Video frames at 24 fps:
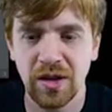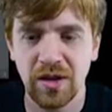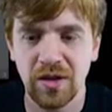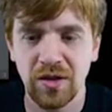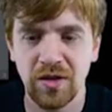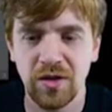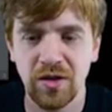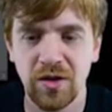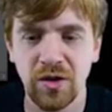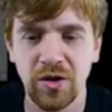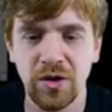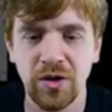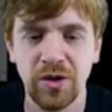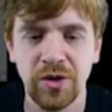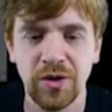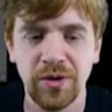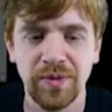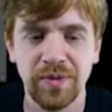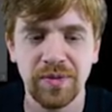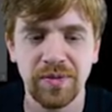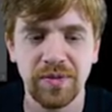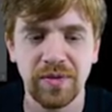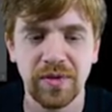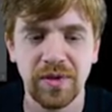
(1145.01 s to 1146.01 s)

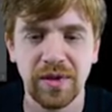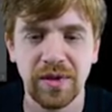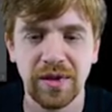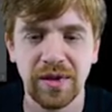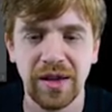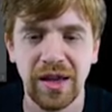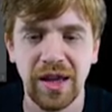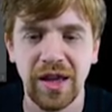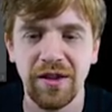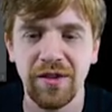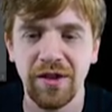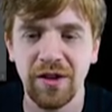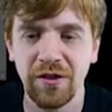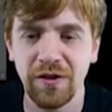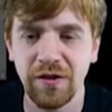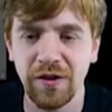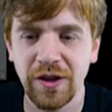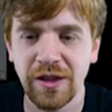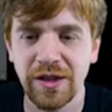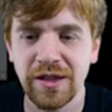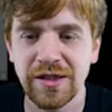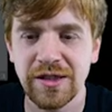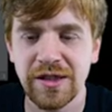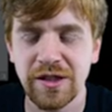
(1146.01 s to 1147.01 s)
So
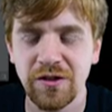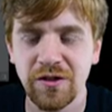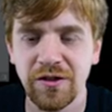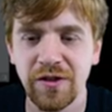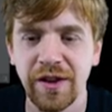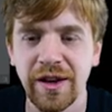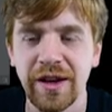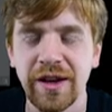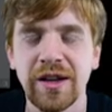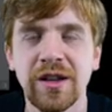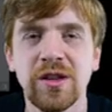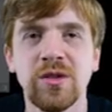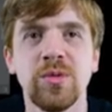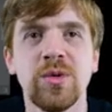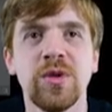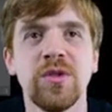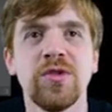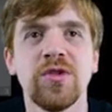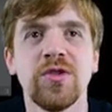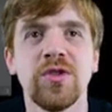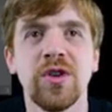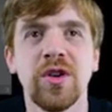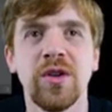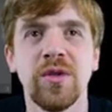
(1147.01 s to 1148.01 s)
everything is defined with
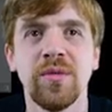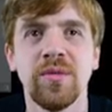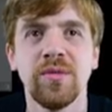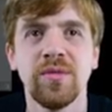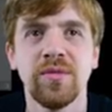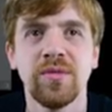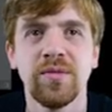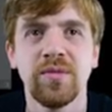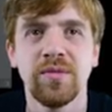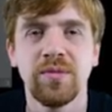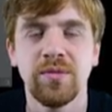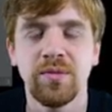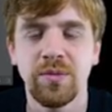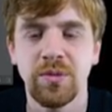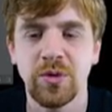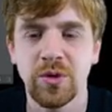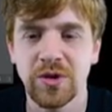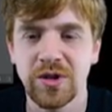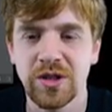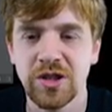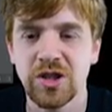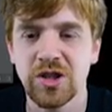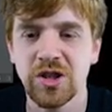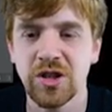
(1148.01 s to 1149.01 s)
some
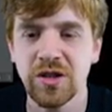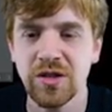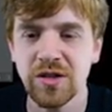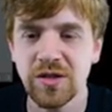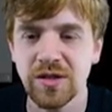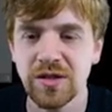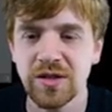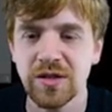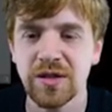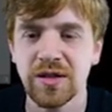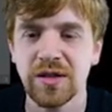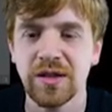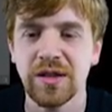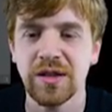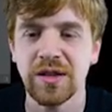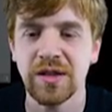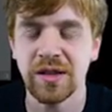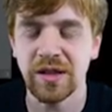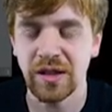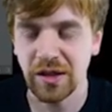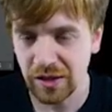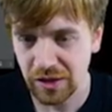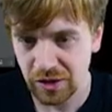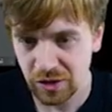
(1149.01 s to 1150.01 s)
positions in
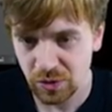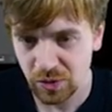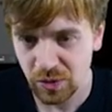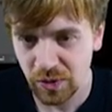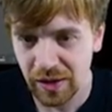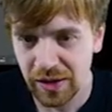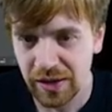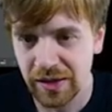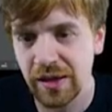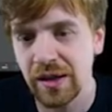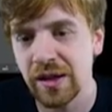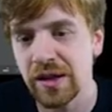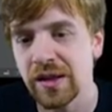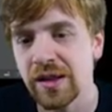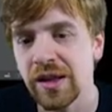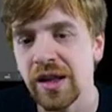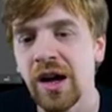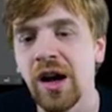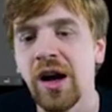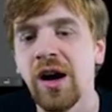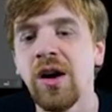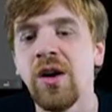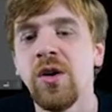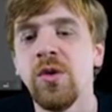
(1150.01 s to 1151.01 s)
XY.
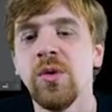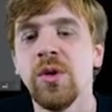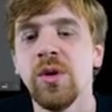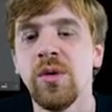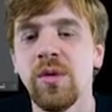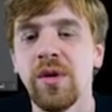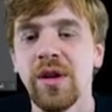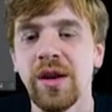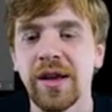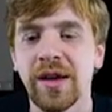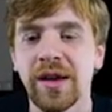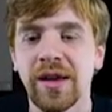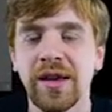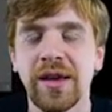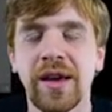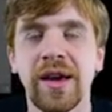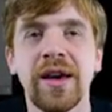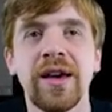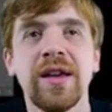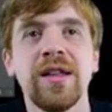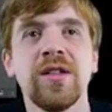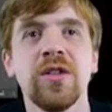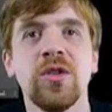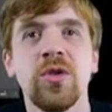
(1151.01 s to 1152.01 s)
Now we will
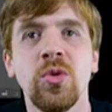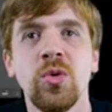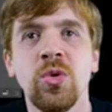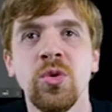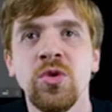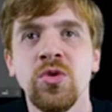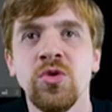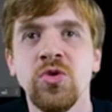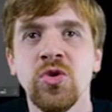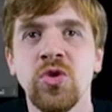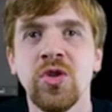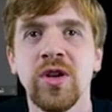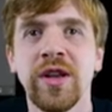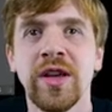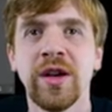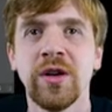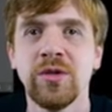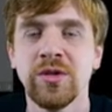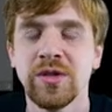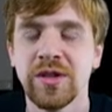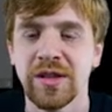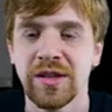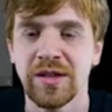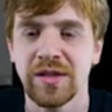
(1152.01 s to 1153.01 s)
create all the
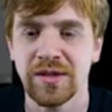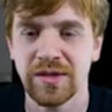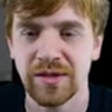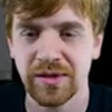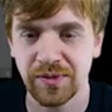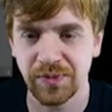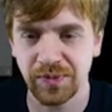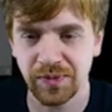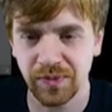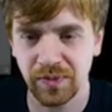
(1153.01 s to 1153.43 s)
layoutings.